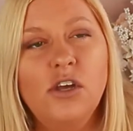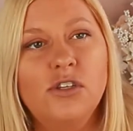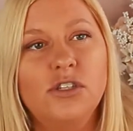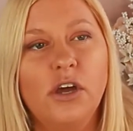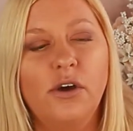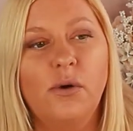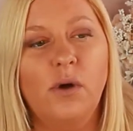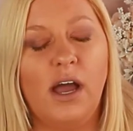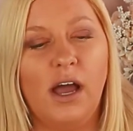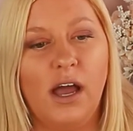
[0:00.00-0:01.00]

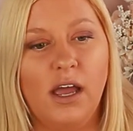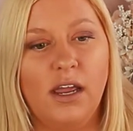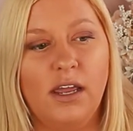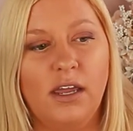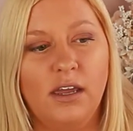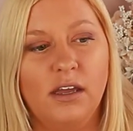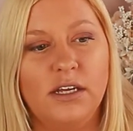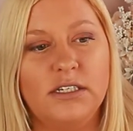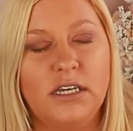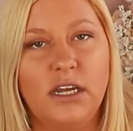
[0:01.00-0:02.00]
So I
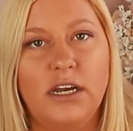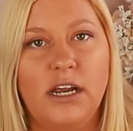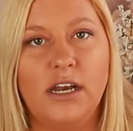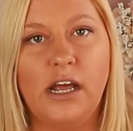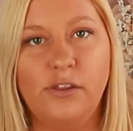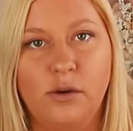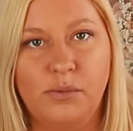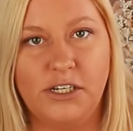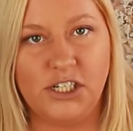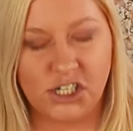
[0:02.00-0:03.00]
did another
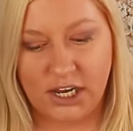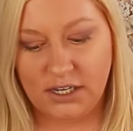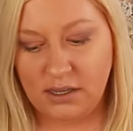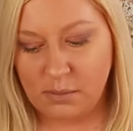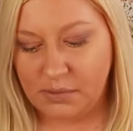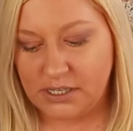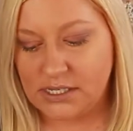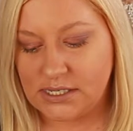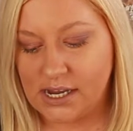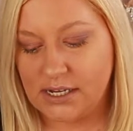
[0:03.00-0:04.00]
bleaching, but the
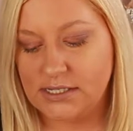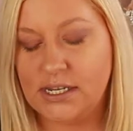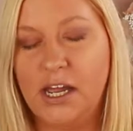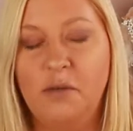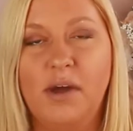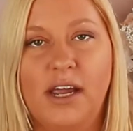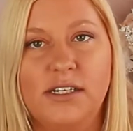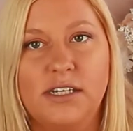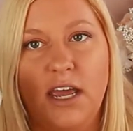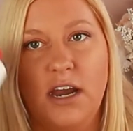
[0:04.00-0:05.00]
second time I
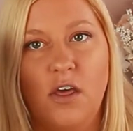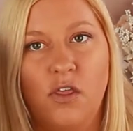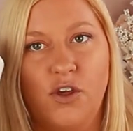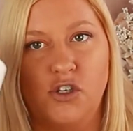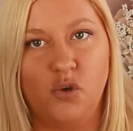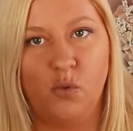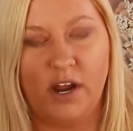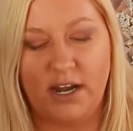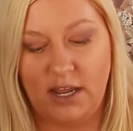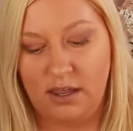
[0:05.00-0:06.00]
did the
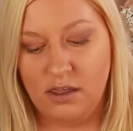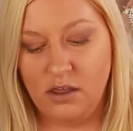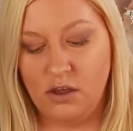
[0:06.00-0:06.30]
20